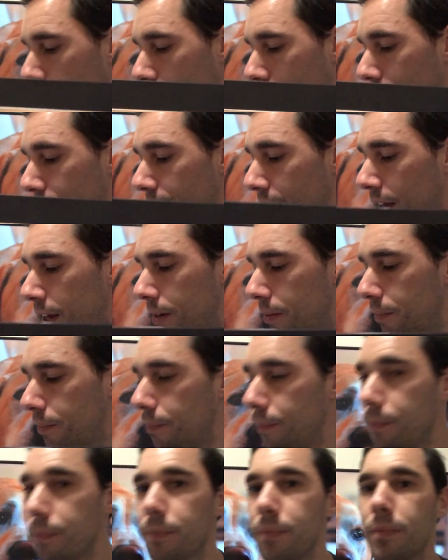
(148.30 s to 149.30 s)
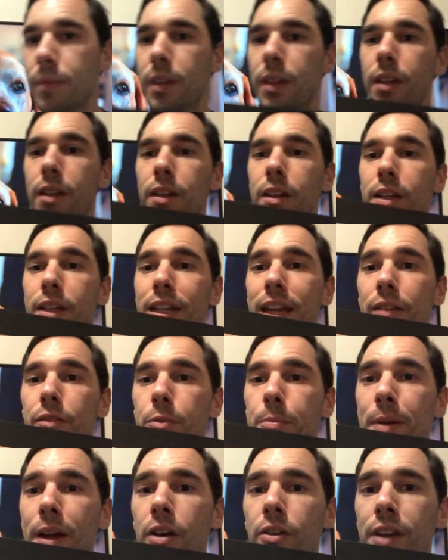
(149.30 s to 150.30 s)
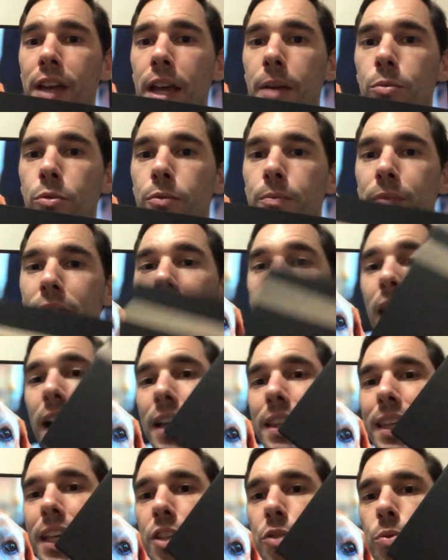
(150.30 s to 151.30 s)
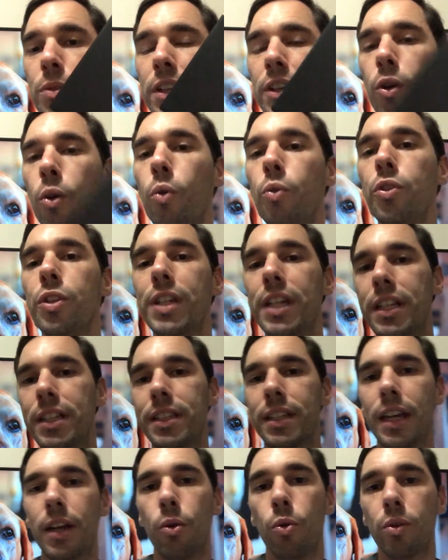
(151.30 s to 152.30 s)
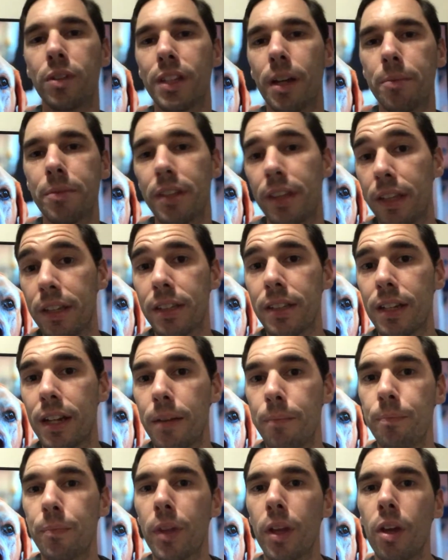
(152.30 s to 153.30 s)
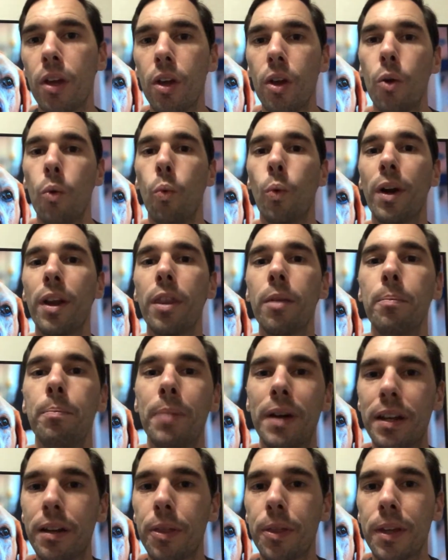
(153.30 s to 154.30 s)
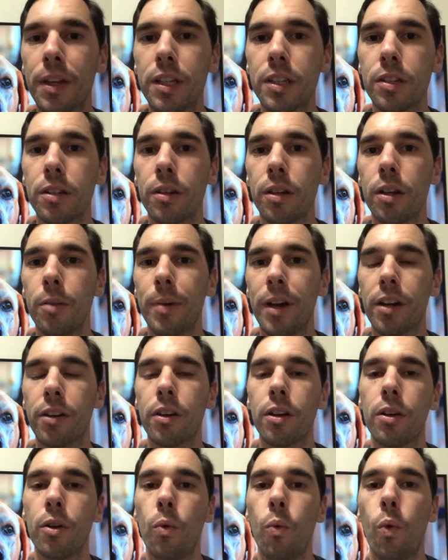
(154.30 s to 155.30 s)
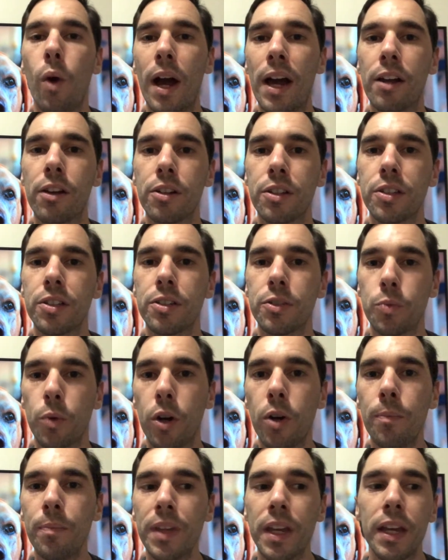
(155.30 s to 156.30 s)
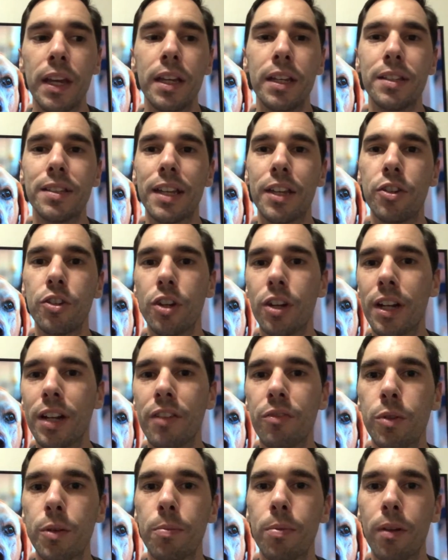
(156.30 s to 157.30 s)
Add that, you have the power cable, and that's really all you need to get hooked up to the internet. One of the better things about going wireless as well is that you don't have to be